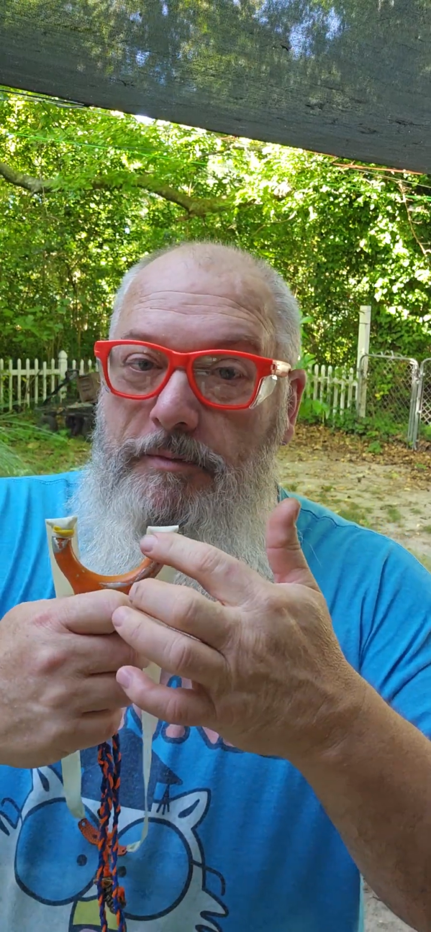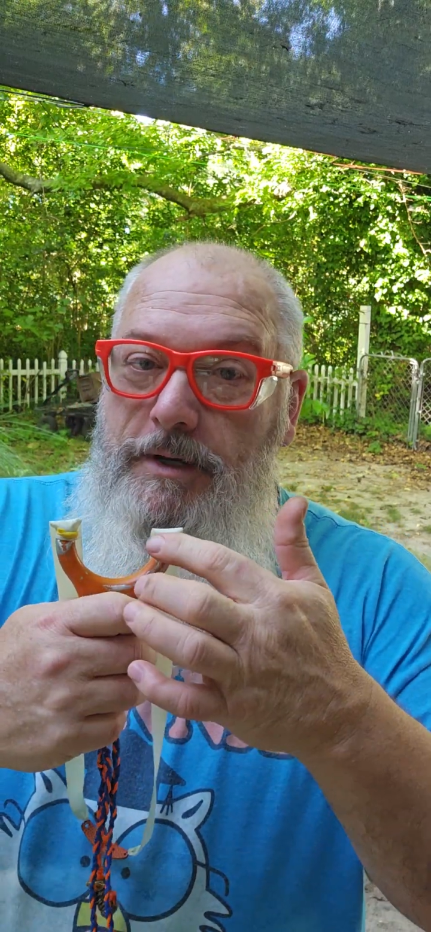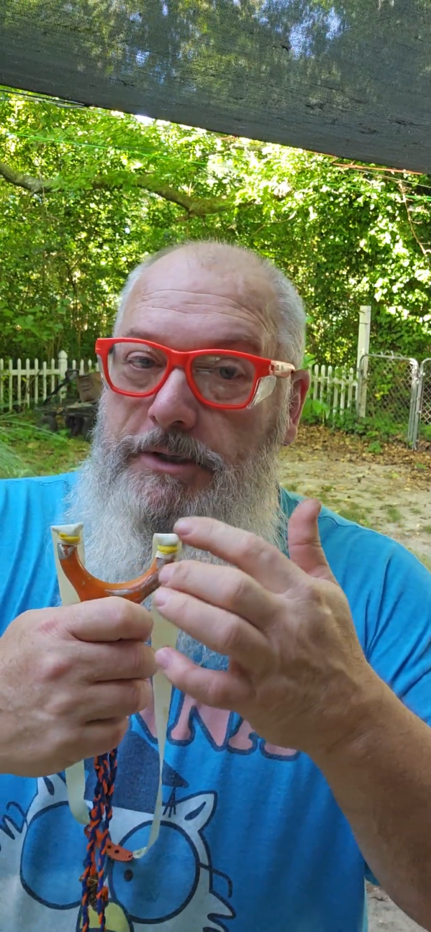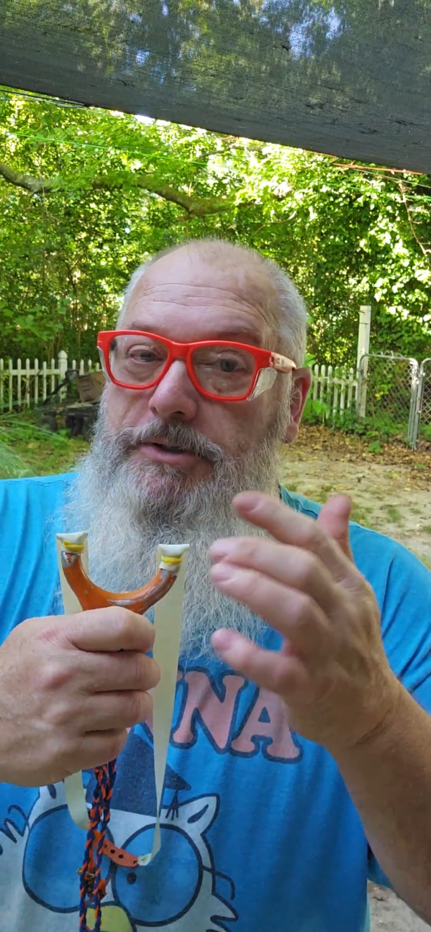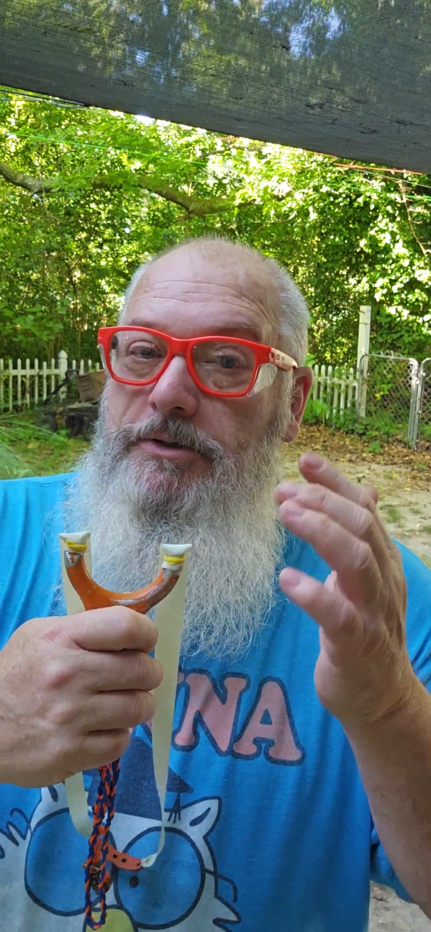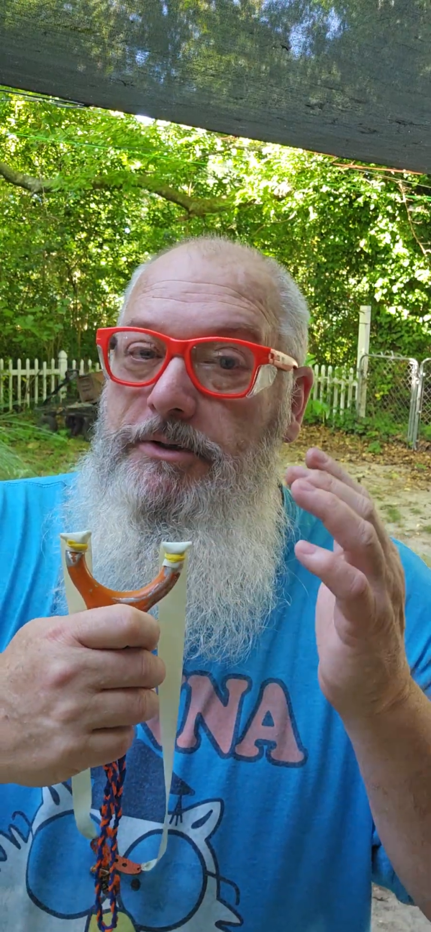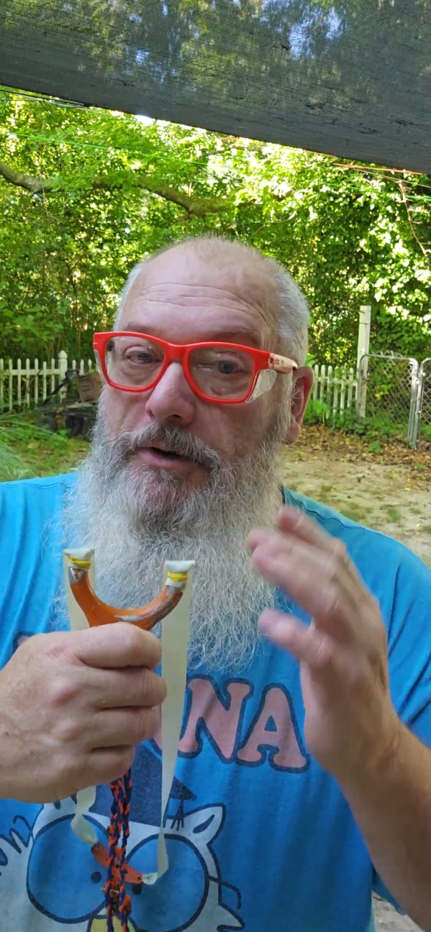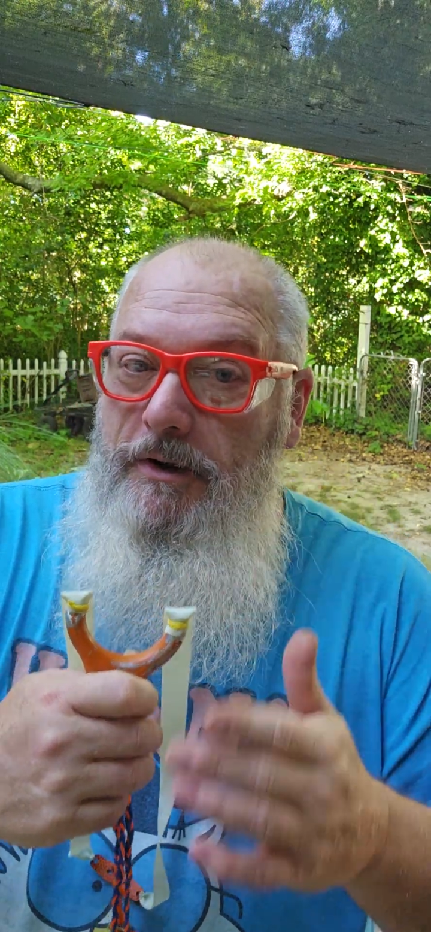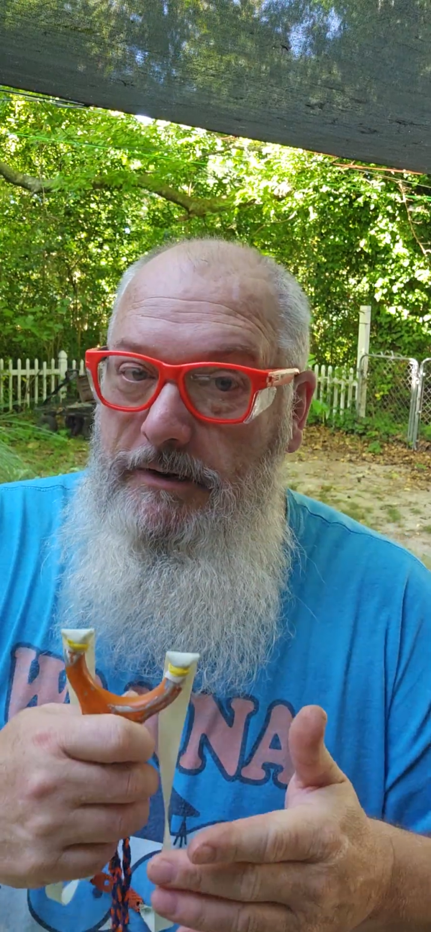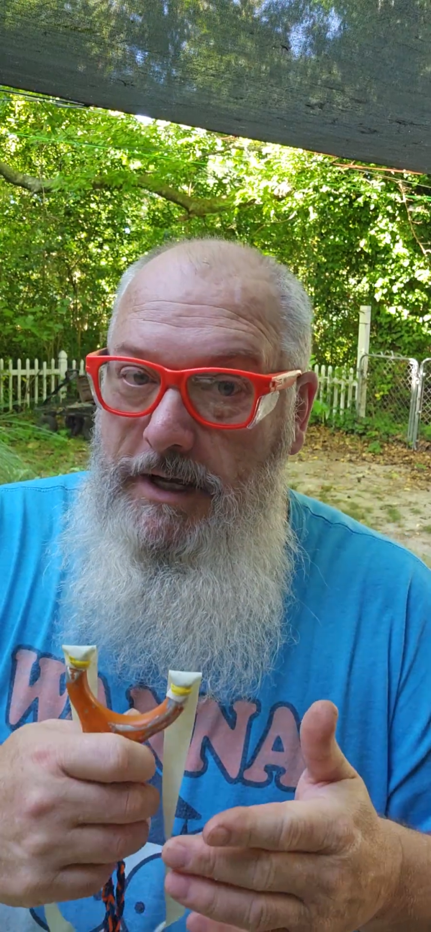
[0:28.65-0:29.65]
make sure
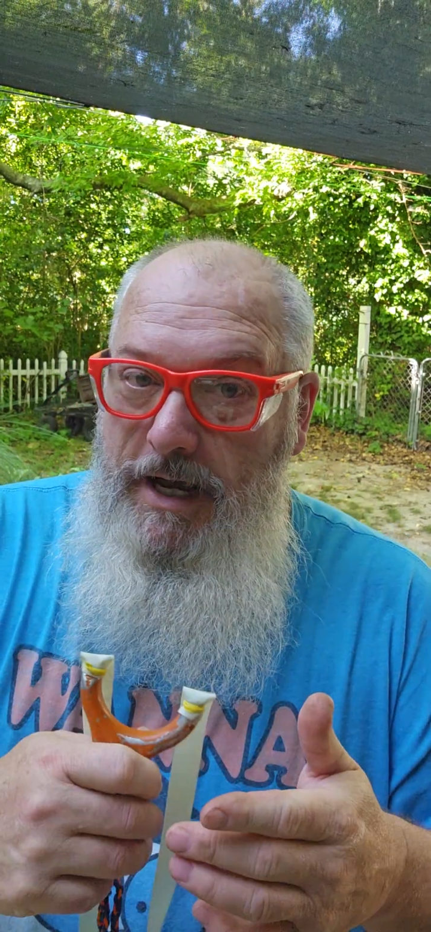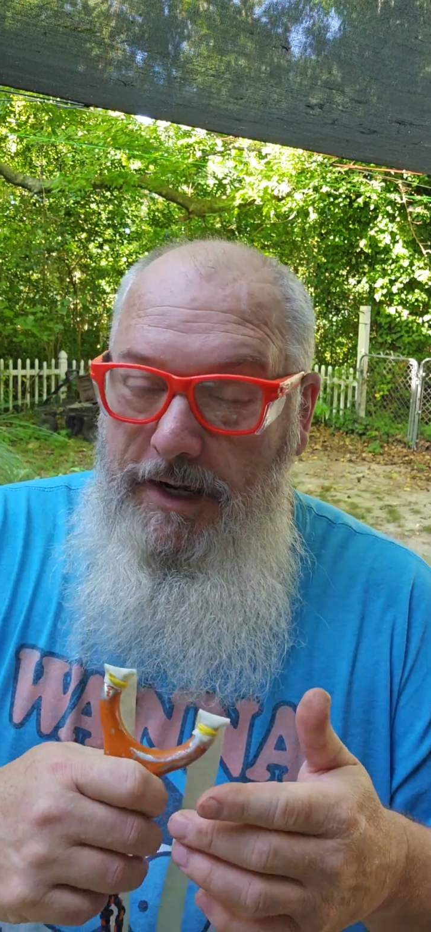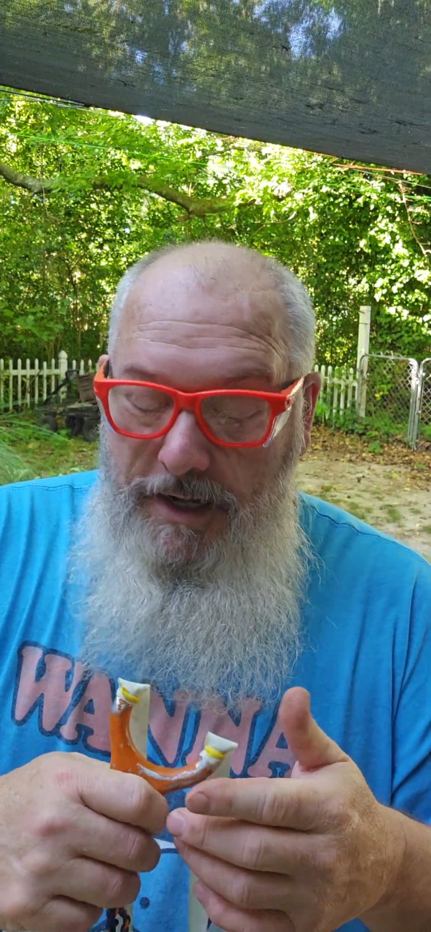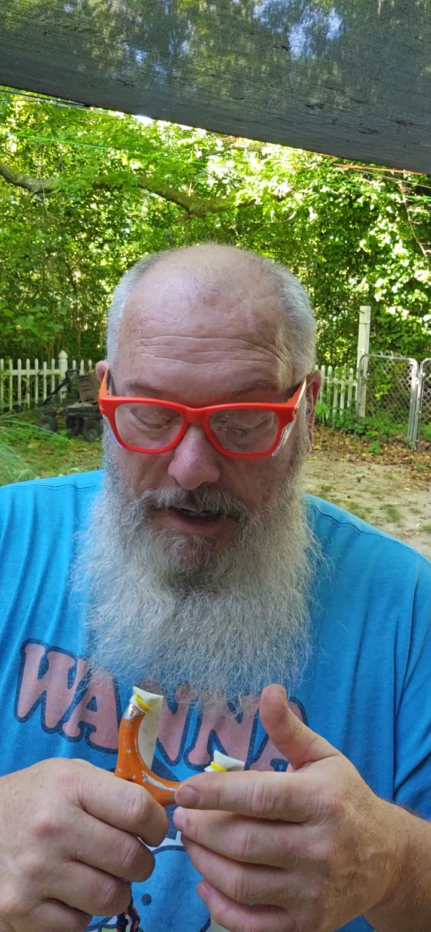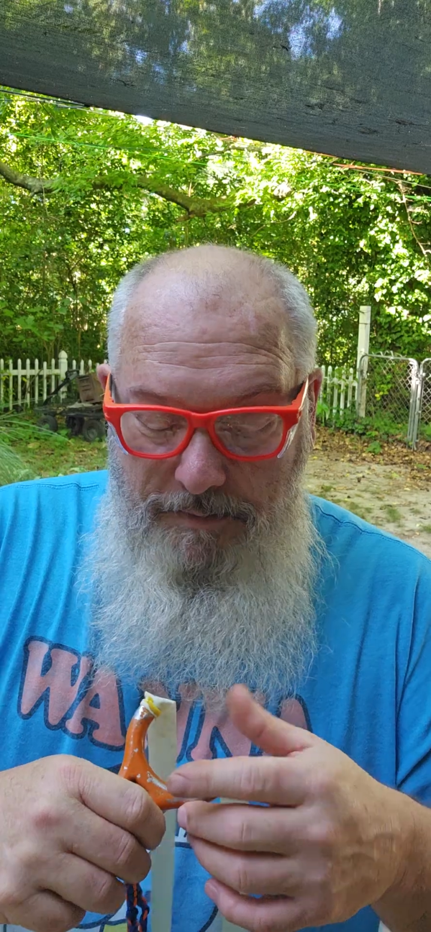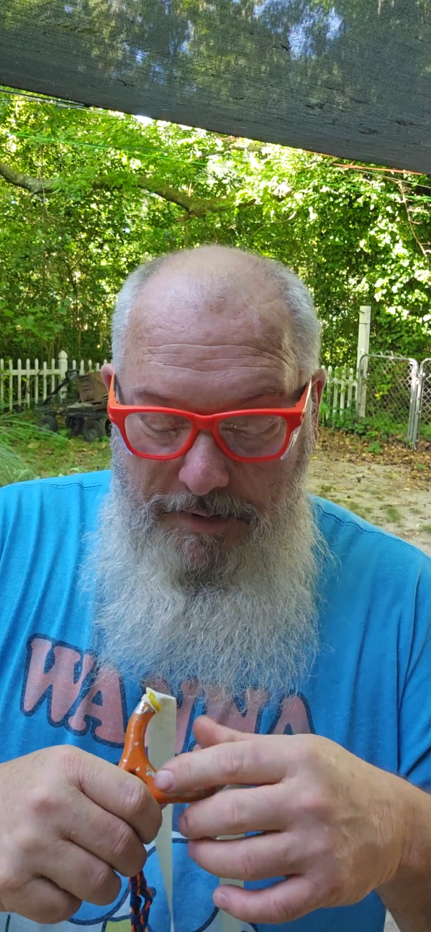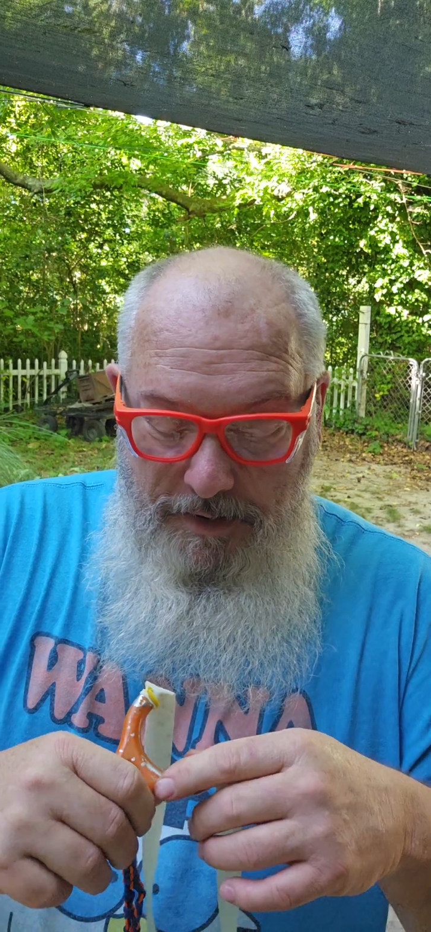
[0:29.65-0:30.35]
you're tied up.